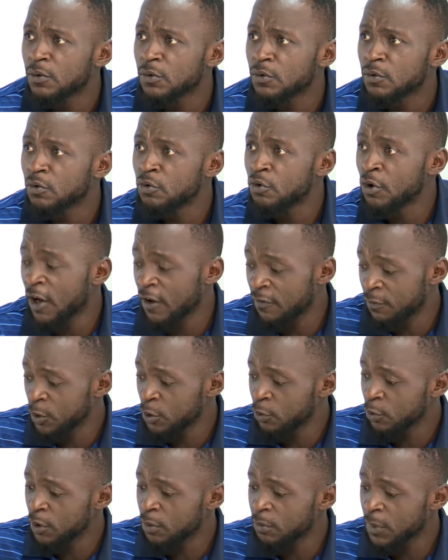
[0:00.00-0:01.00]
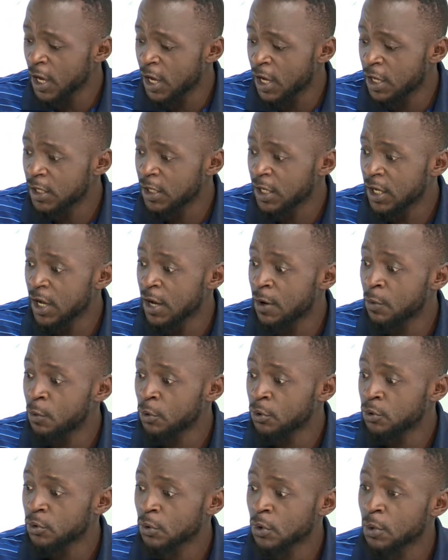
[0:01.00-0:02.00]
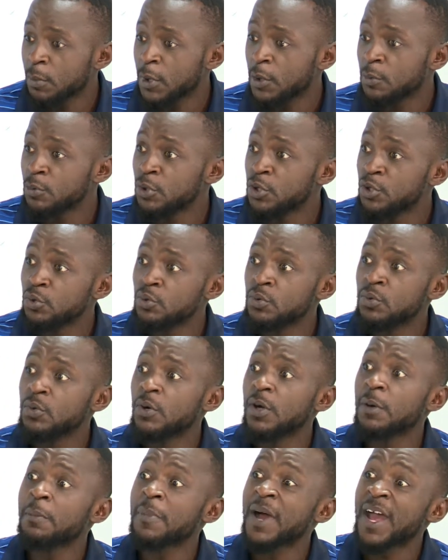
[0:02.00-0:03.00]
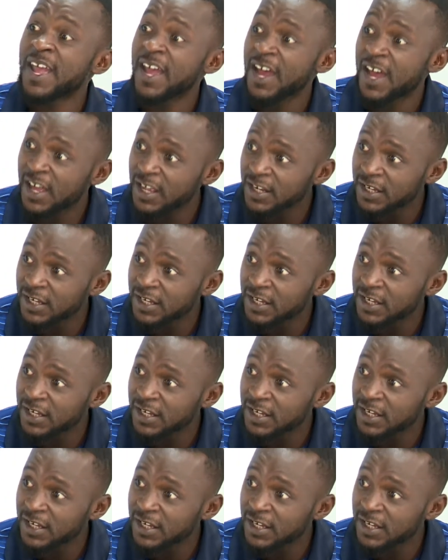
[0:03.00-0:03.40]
You have been doing my ID card. I want to come and renew my ID